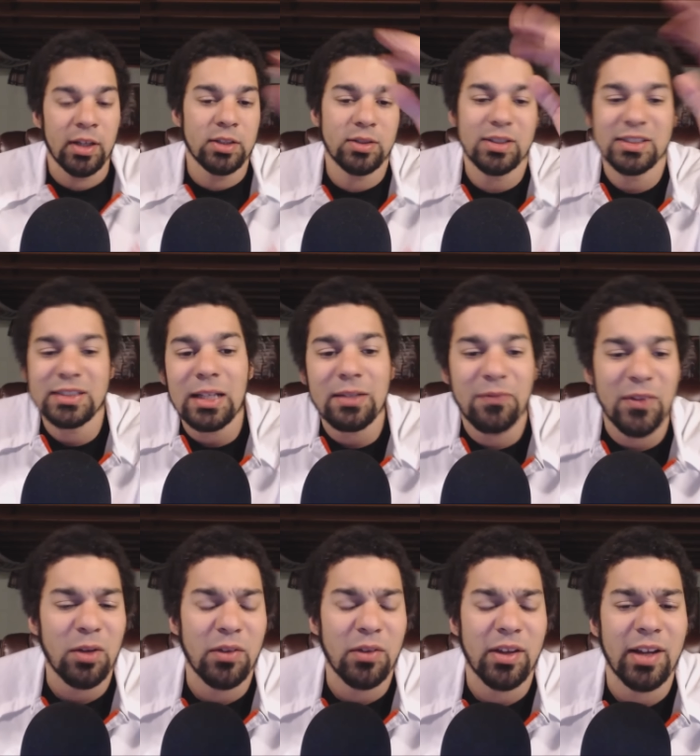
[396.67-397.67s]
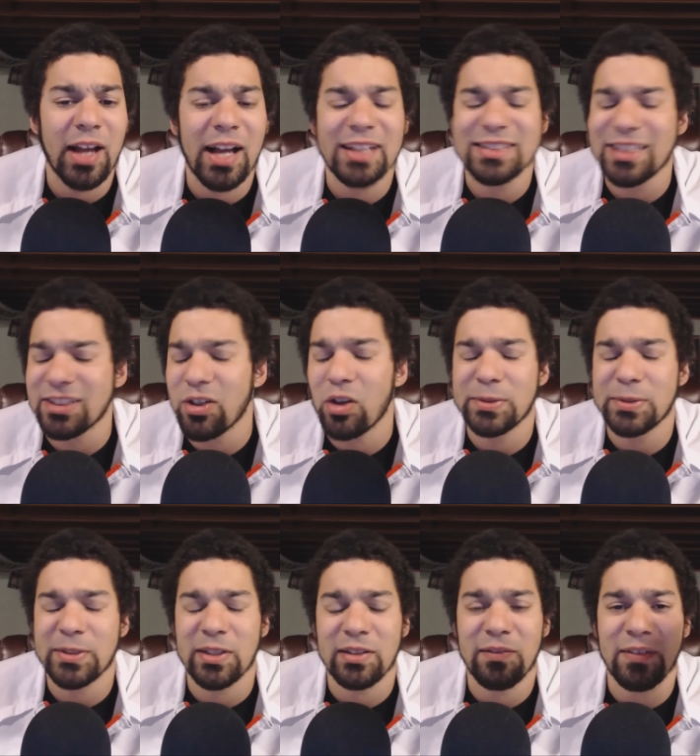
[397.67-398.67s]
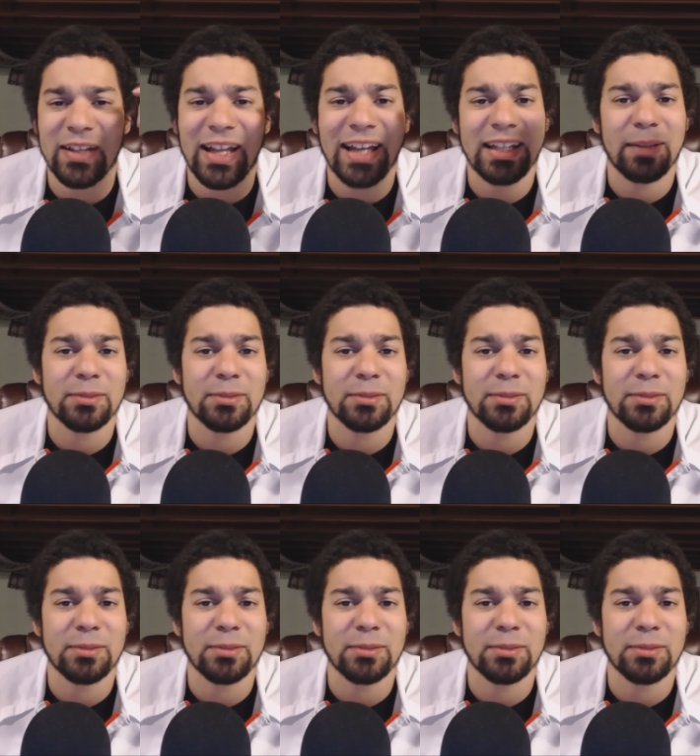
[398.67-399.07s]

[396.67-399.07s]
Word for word: So I'm gonna stop the video there, guys. As always, be sure to leave a like,